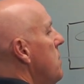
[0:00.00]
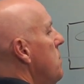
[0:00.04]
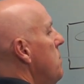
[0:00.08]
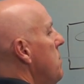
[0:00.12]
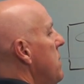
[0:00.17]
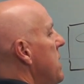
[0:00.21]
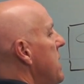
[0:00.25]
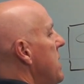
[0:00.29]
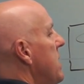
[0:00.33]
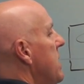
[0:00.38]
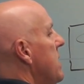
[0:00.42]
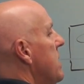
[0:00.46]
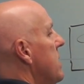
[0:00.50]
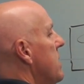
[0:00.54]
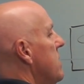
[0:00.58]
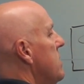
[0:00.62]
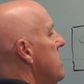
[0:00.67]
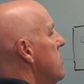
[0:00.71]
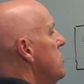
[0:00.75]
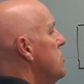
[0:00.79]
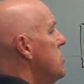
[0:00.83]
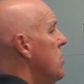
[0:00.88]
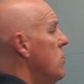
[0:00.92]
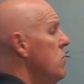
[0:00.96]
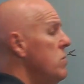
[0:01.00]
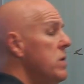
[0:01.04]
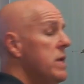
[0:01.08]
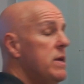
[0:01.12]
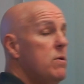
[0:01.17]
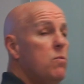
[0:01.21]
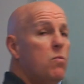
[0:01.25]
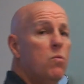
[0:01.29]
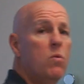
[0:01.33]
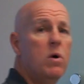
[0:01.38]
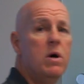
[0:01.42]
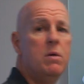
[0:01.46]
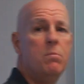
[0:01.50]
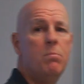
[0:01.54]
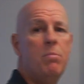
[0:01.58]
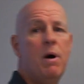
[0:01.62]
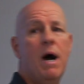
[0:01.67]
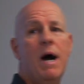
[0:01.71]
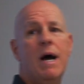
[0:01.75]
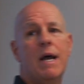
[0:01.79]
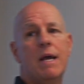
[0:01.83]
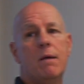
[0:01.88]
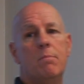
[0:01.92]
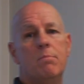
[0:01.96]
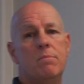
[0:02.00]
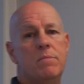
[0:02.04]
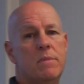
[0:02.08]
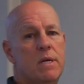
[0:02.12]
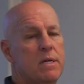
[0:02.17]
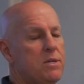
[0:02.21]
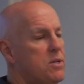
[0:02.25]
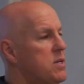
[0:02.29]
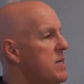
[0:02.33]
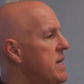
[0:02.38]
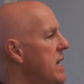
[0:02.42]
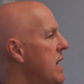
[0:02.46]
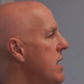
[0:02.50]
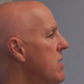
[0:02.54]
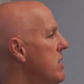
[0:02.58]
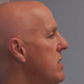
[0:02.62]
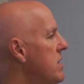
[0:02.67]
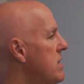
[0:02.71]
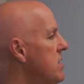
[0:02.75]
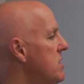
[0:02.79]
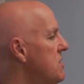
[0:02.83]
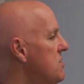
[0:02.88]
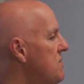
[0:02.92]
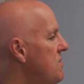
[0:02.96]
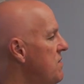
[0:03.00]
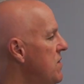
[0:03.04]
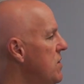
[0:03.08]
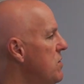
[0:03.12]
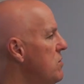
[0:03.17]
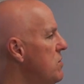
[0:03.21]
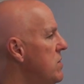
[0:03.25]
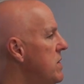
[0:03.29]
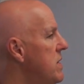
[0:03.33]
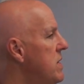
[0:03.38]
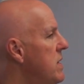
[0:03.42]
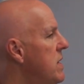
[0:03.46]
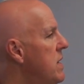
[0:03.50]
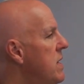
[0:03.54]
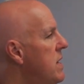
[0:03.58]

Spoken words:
meaning there's only one pipe that's carrying this fluid.